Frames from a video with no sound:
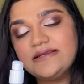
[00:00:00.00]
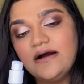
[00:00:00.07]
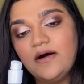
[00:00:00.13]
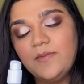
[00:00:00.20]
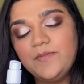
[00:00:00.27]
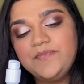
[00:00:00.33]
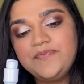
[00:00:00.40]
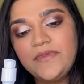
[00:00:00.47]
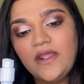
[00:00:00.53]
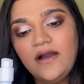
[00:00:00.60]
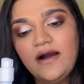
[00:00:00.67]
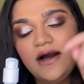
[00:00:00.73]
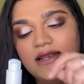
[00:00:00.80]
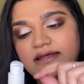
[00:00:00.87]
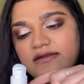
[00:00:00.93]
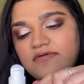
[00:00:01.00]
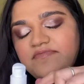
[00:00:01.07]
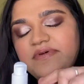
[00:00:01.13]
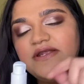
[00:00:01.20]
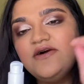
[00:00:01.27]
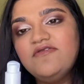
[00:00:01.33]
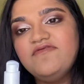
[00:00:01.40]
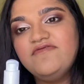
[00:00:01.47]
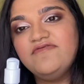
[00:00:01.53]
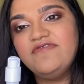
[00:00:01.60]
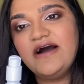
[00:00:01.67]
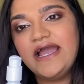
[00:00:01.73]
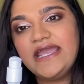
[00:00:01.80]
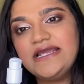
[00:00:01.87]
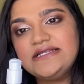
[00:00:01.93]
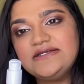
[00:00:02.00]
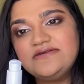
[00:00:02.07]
a little bit of white